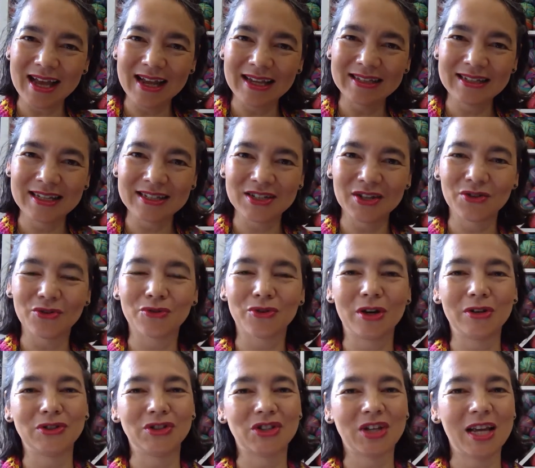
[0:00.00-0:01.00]
I knit and
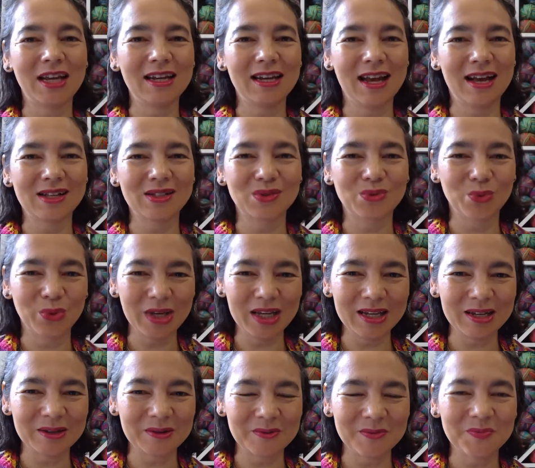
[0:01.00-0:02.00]
crocheted last
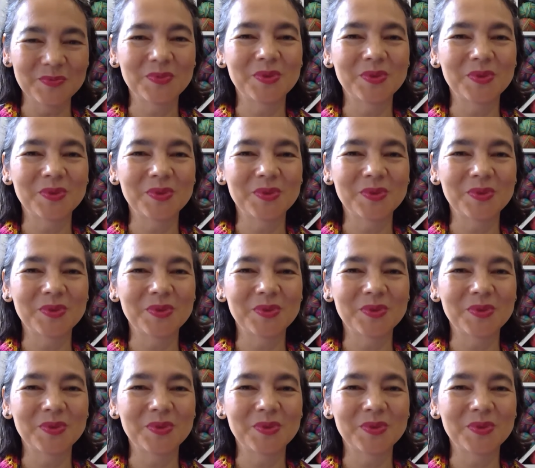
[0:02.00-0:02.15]
week.